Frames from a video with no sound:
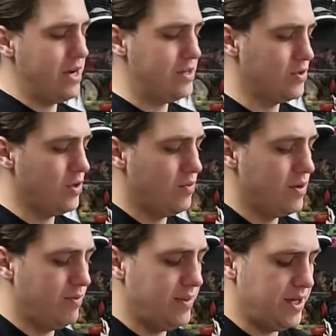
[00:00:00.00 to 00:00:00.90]
Air Jordan
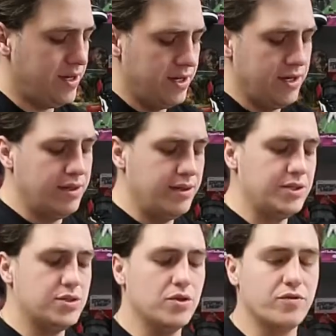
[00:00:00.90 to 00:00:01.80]
1 mid.
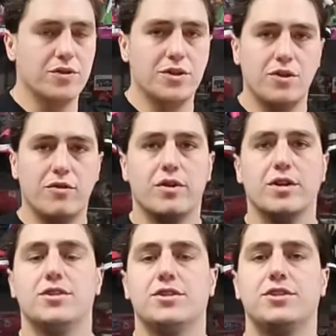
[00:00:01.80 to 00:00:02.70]
These sold for a little over
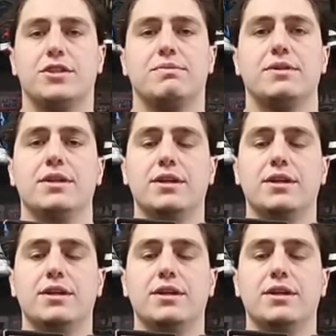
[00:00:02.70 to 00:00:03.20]
100 shipped,